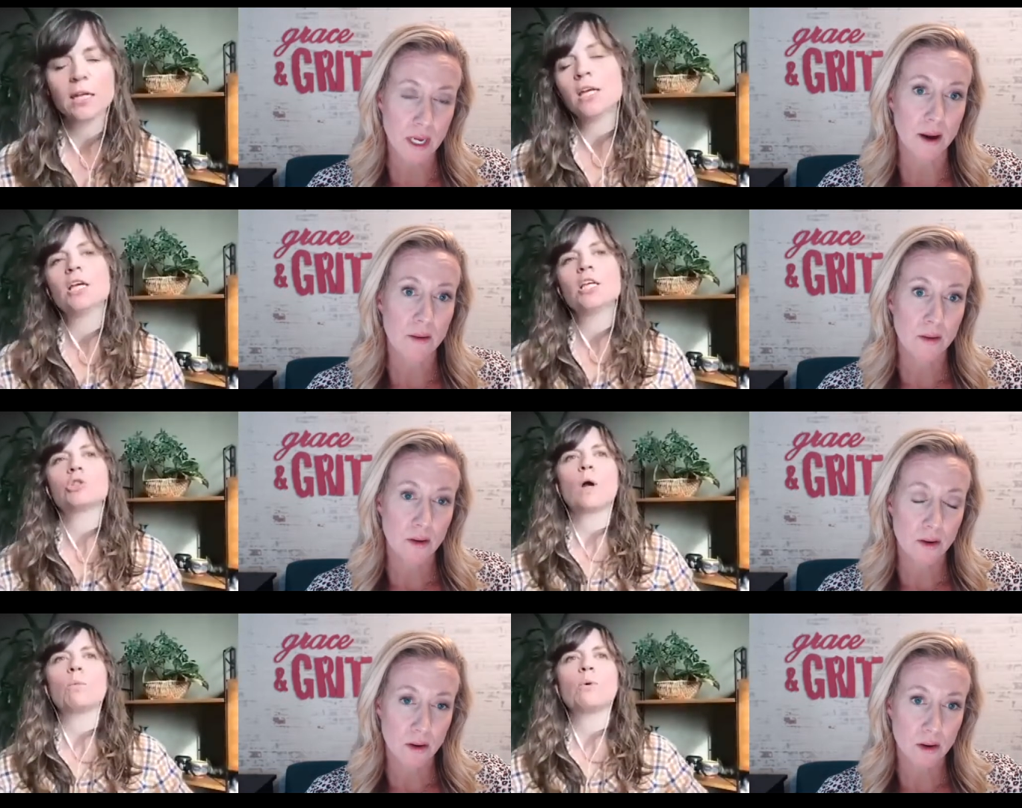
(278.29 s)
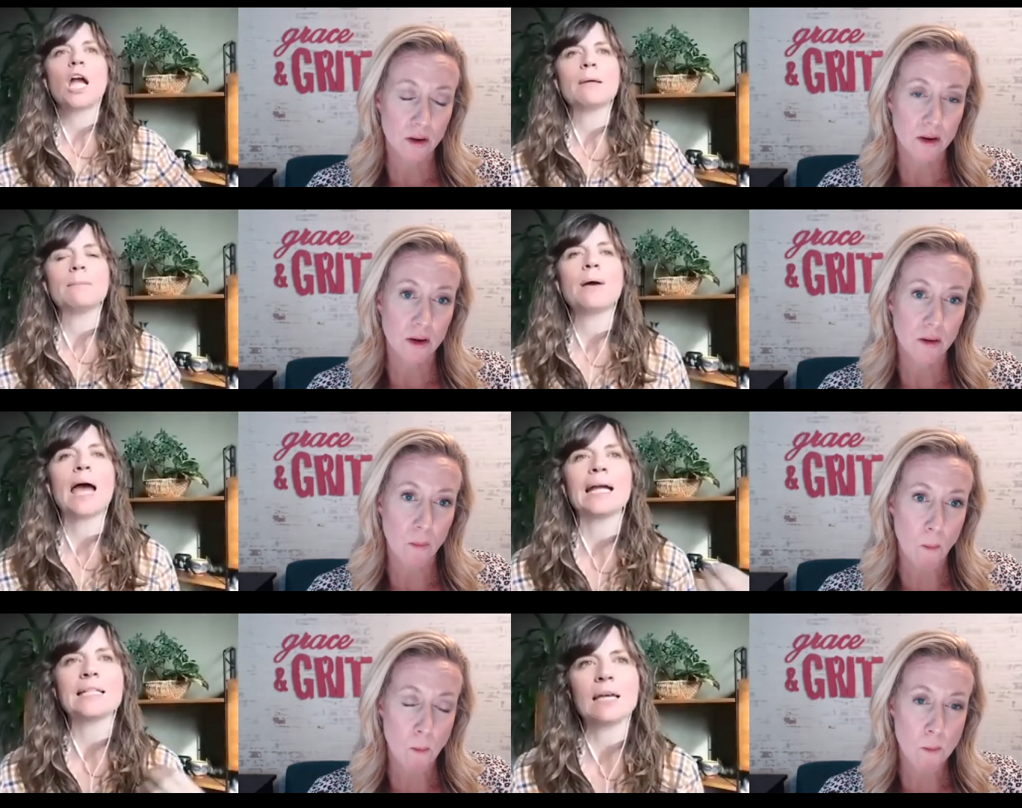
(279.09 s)
Speaker 1: Yeah. So when we're coming
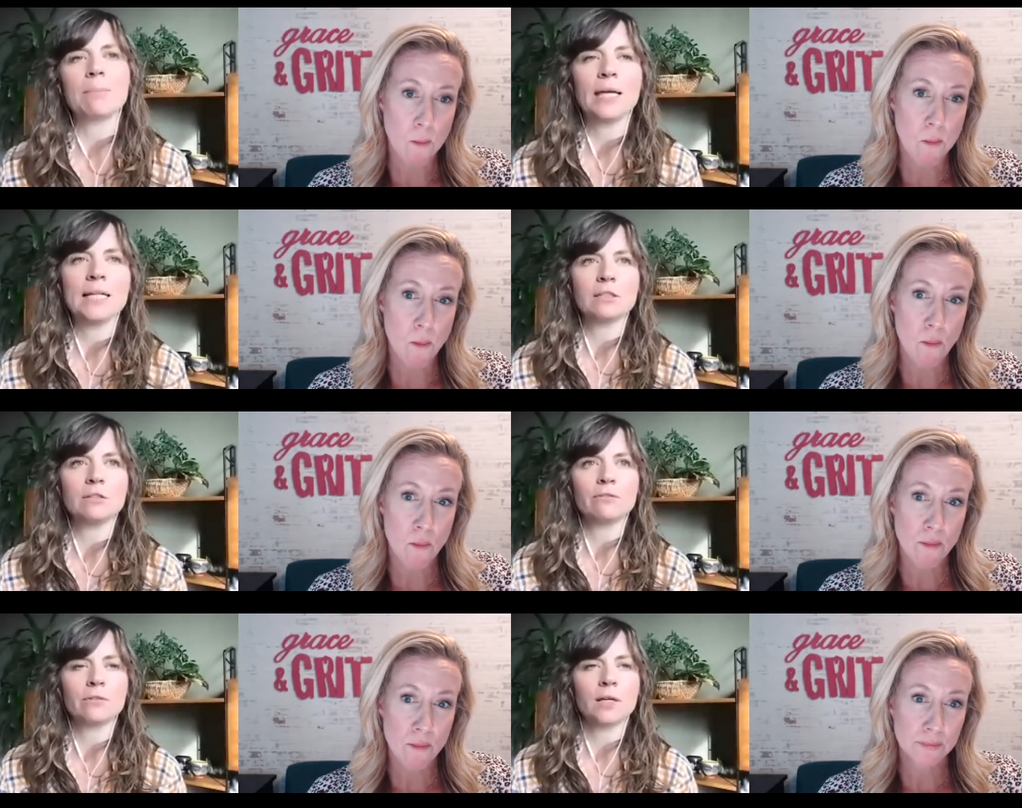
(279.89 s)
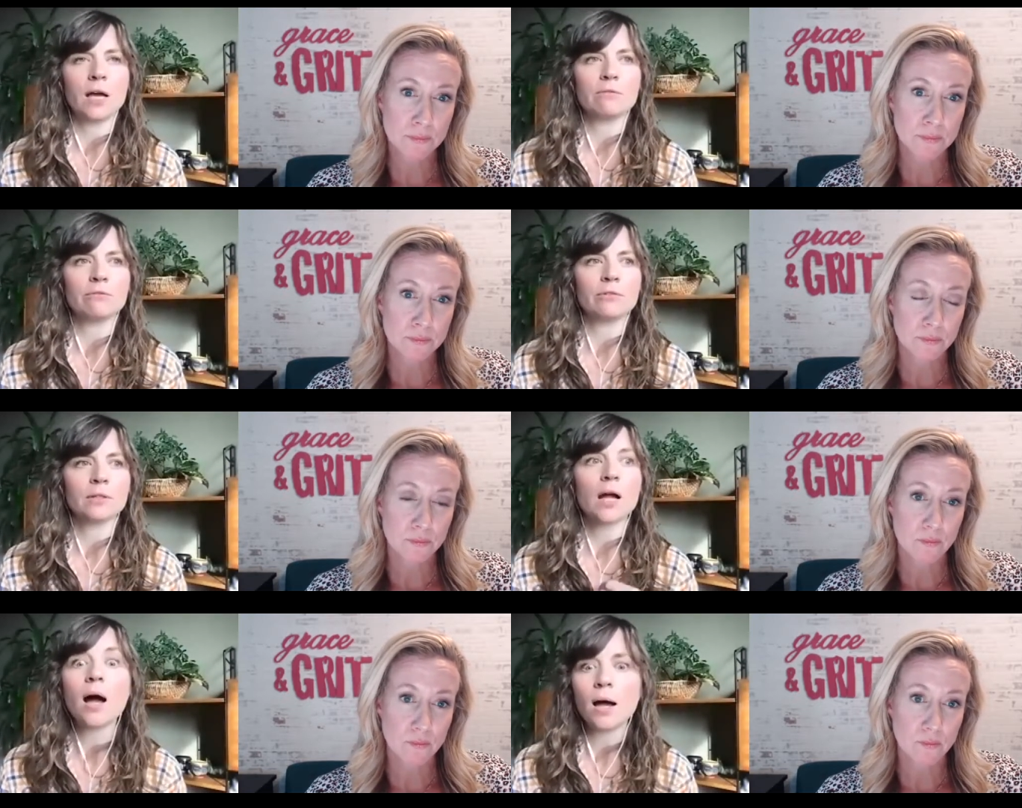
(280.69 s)
back to that place of of
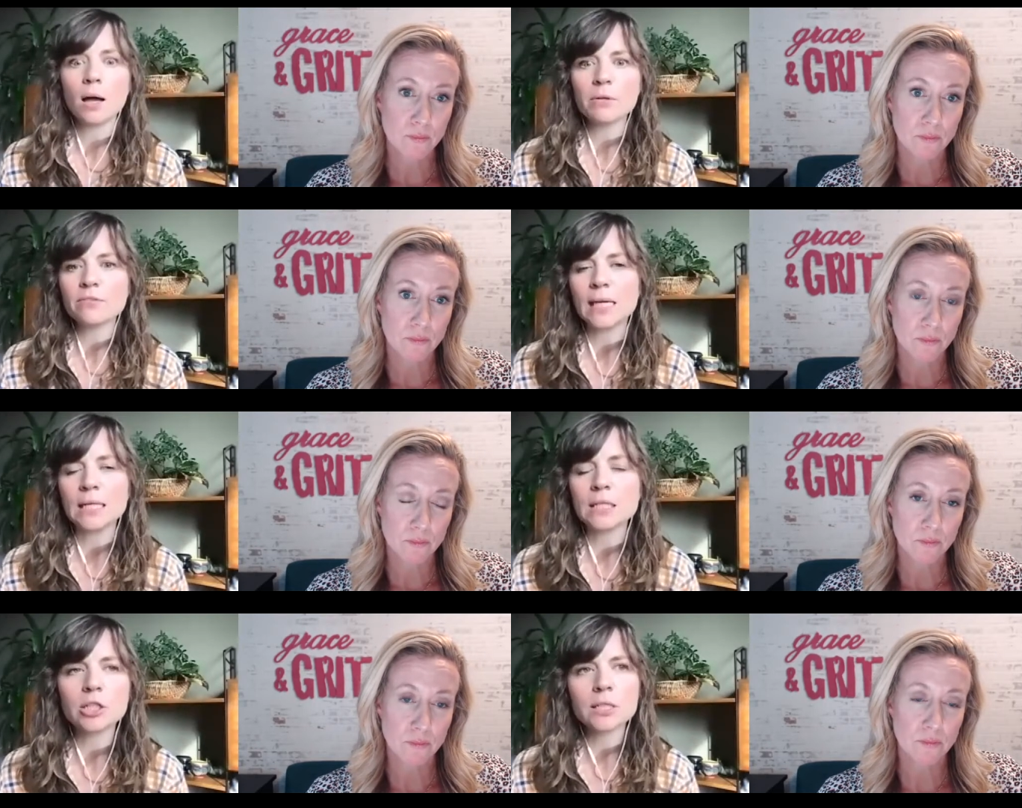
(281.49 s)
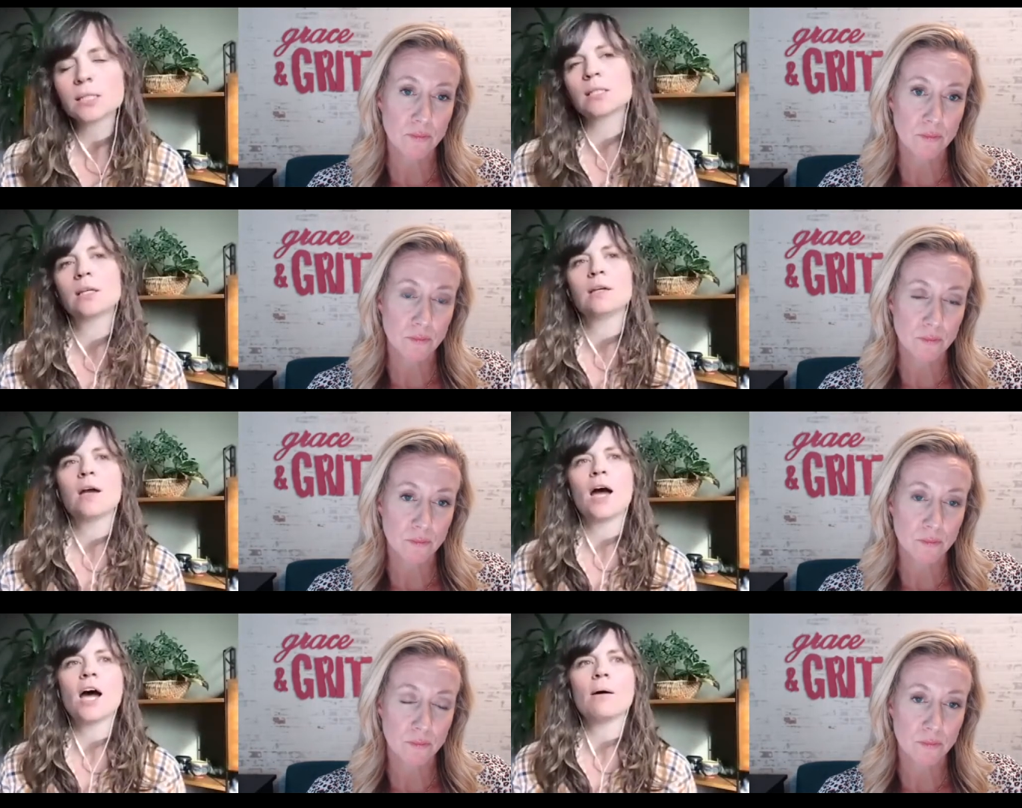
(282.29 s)
calm, of centeredness,
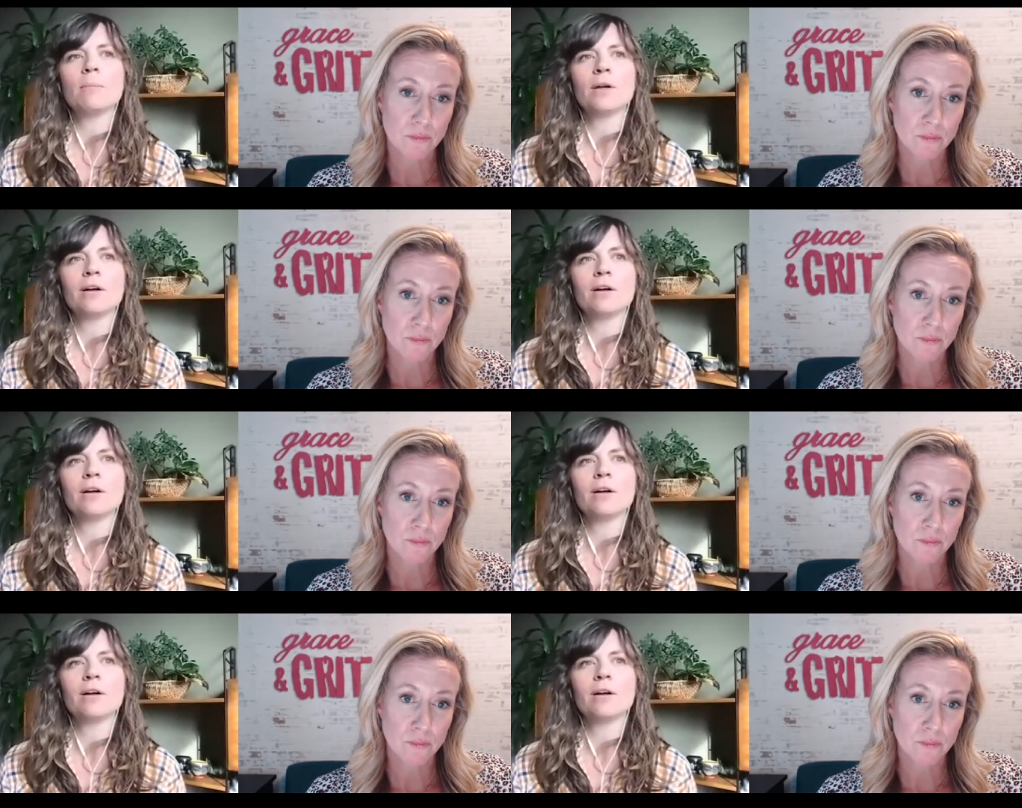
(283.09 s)
um,